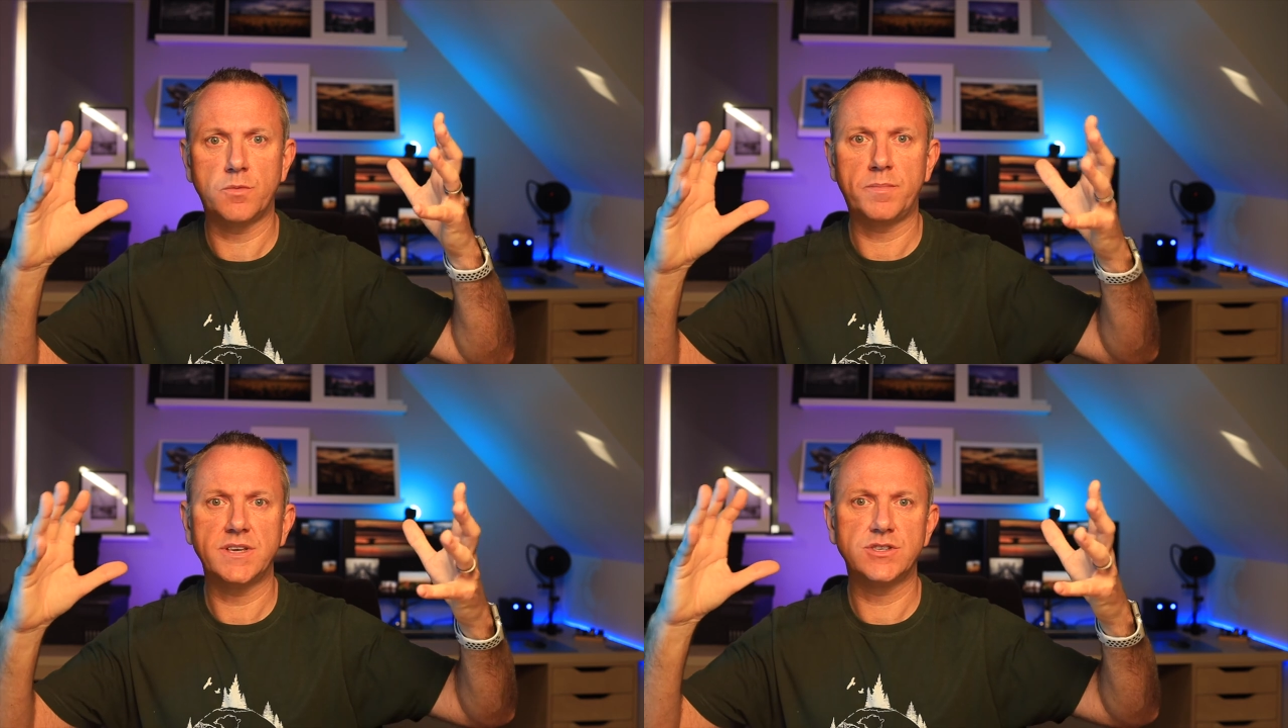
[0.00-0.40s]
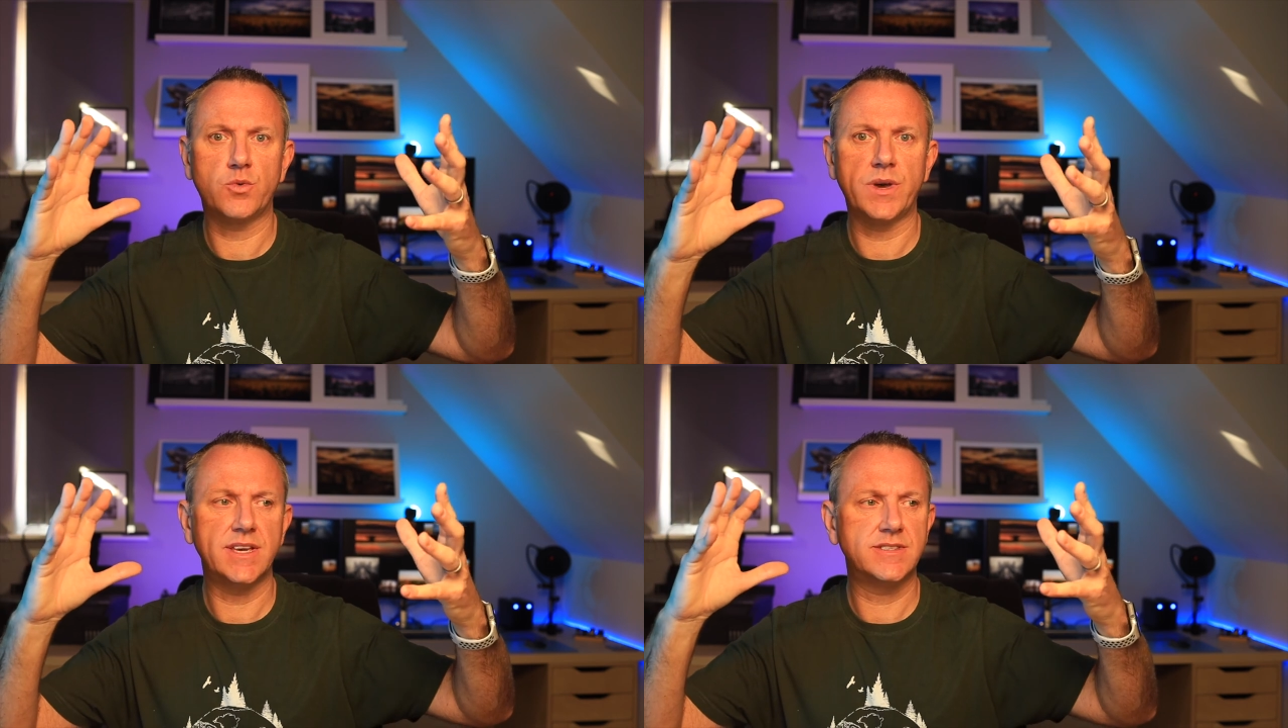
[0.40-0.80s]
would be
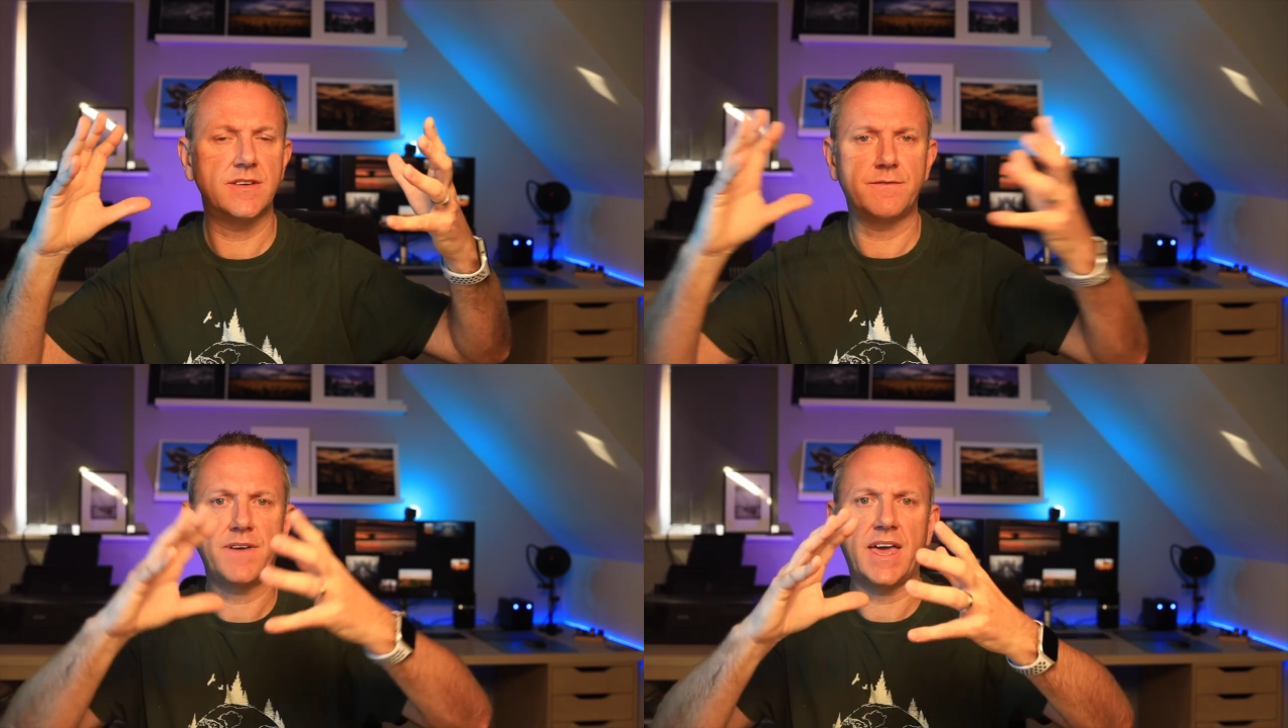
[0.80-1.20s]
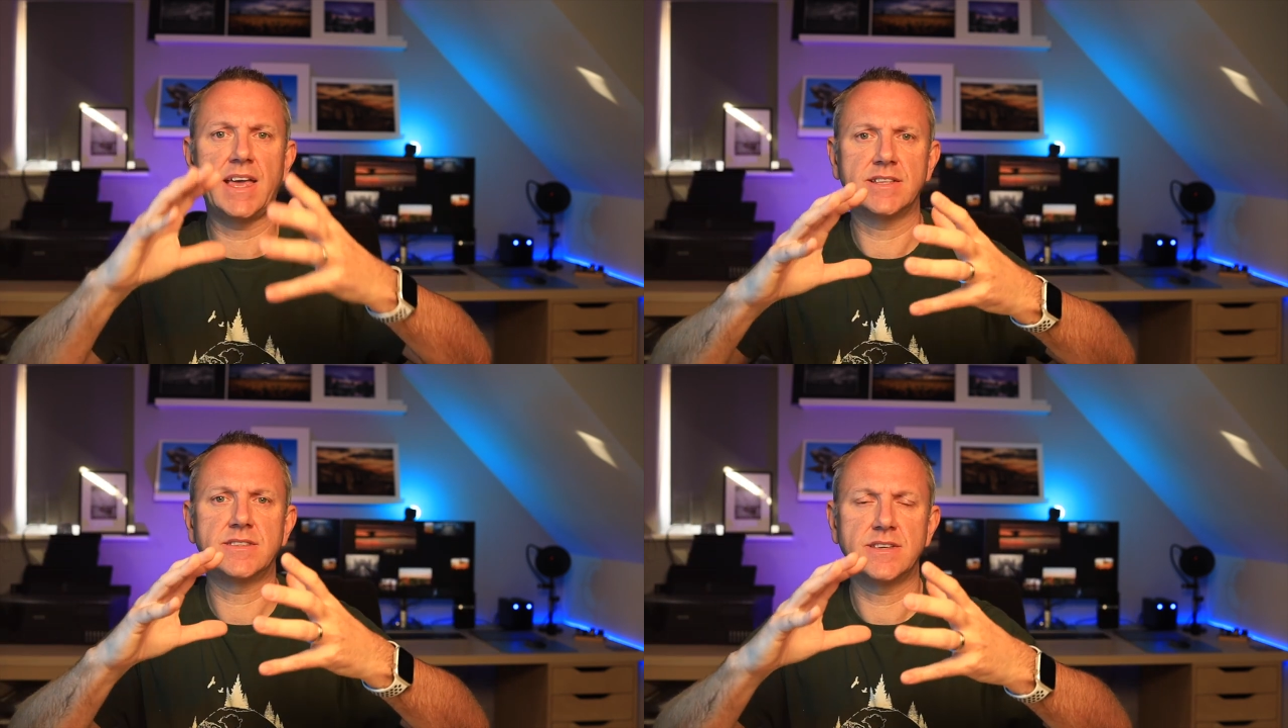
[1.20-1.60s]
squeezed to fit
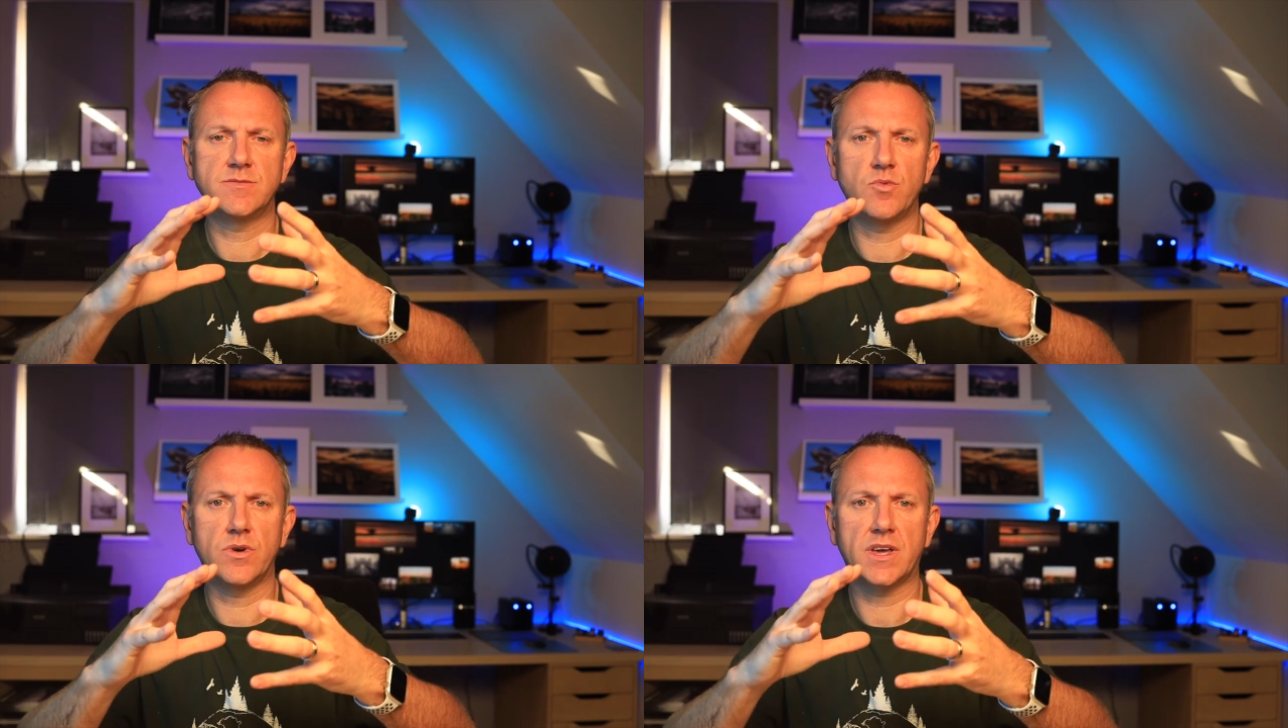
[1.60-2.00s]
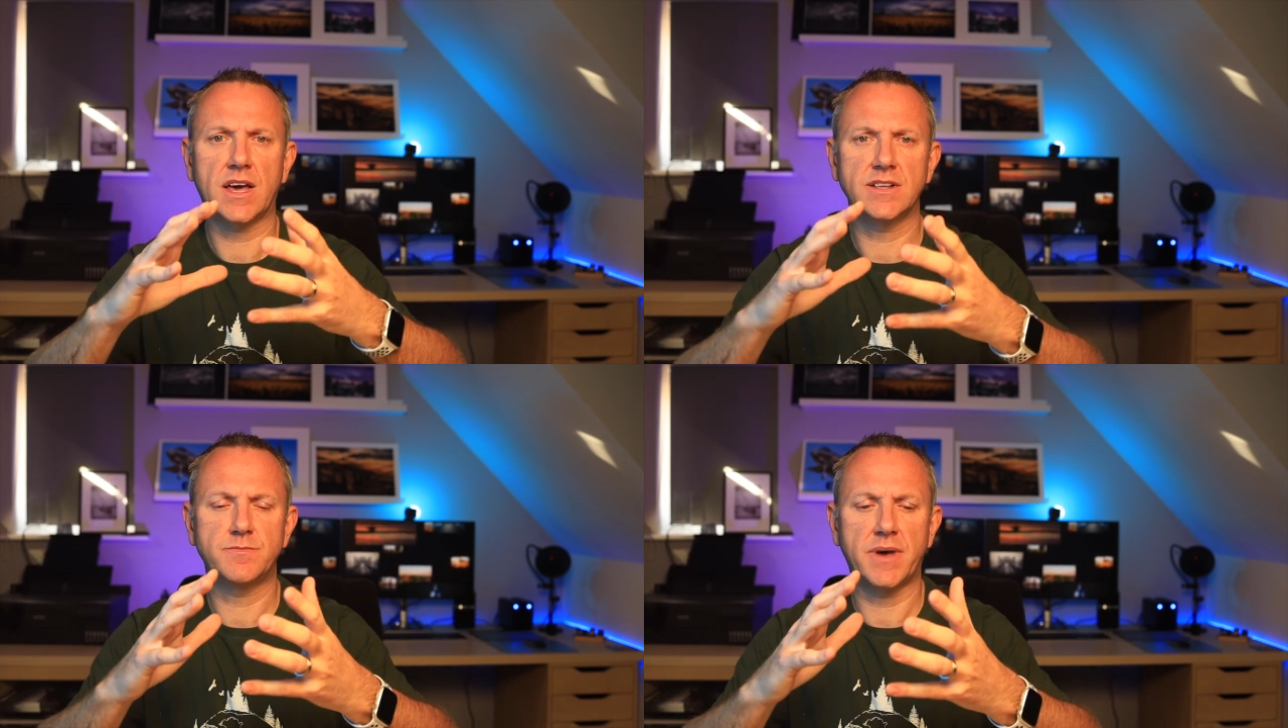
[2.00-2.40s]
into this smaller
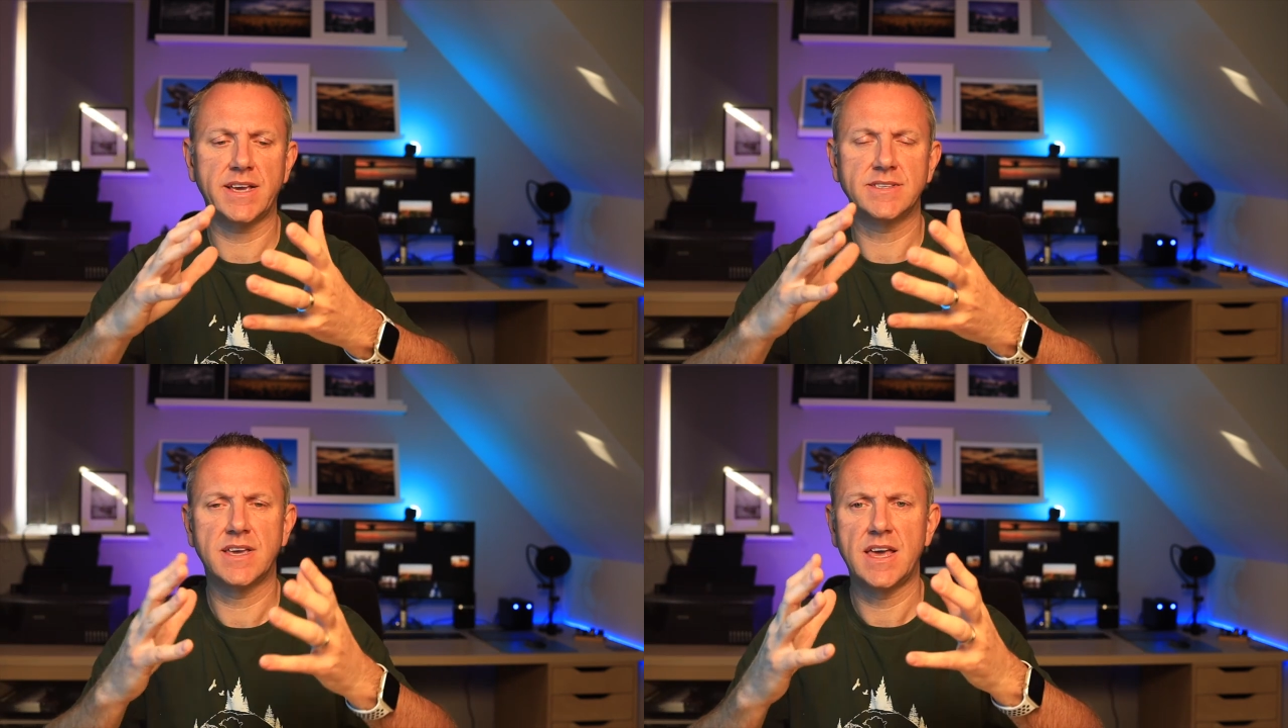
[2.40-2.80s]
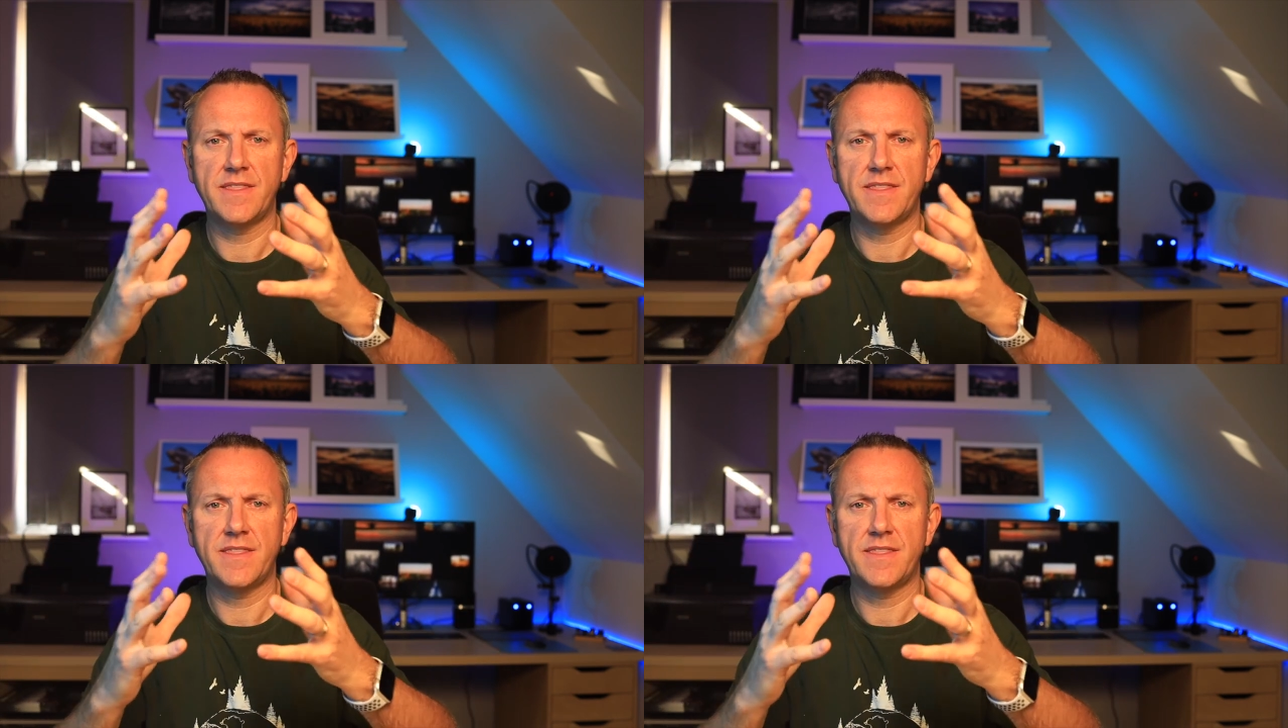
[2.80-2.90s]
color space,